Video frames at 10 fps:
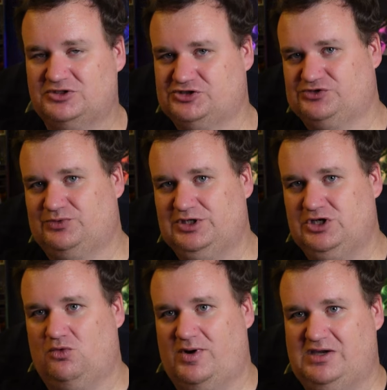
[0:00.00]
there's just really
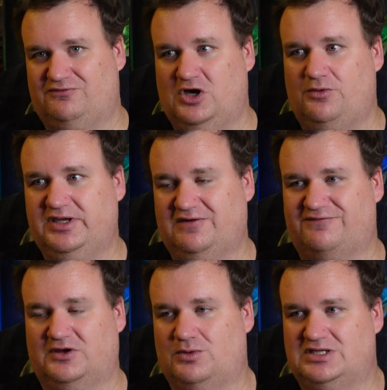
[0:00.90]
no way of knowing if
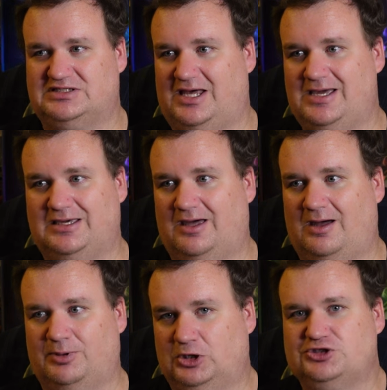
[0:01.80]
there was like a
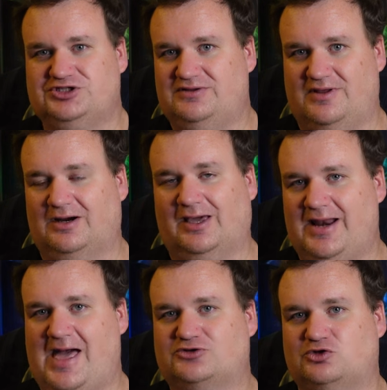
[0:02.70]
person there, like an
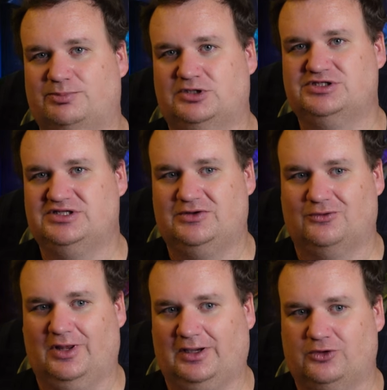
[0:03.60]
actual person
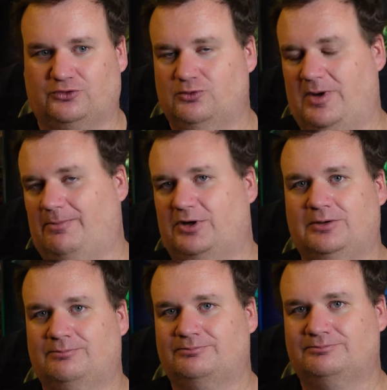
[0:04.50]
or like a crew member.